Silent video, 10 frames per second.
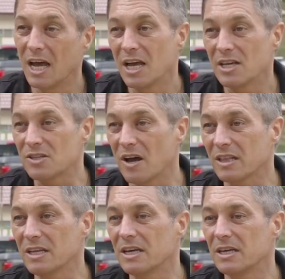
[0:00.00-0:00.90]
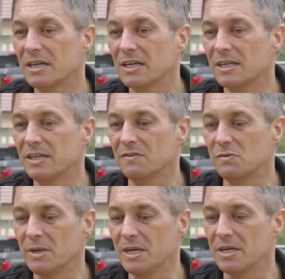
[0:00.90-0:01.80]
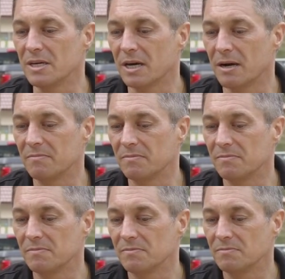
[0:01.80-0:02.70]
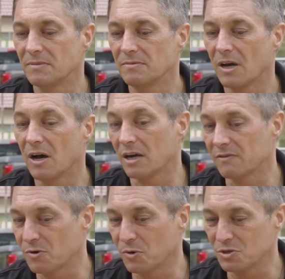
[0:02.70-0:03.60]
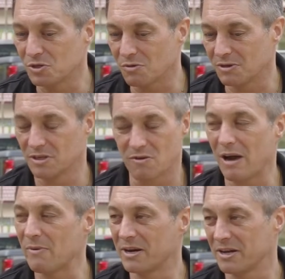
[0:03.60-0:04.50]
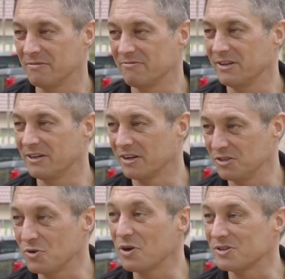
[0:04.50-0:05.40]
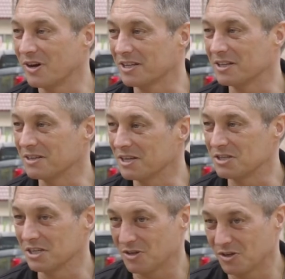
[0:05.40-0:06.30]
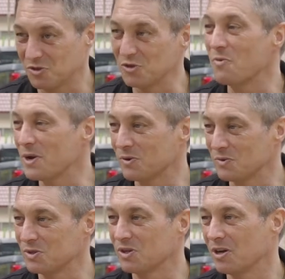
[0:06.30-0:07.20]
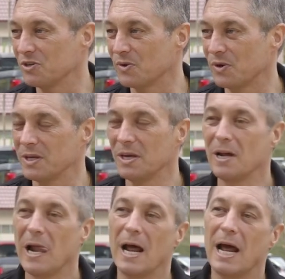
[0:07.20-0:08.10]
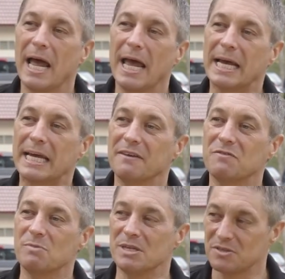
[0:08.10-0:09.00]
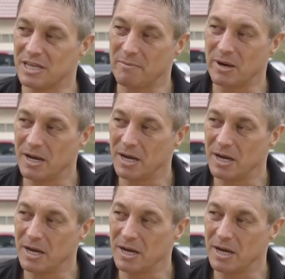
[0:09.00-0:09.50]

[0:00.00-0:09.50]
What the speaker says: Cycling gives me, it's a great way to keep fit. I enjoy cycling. It's on two wheels, which I enjoy. It gives me stamina.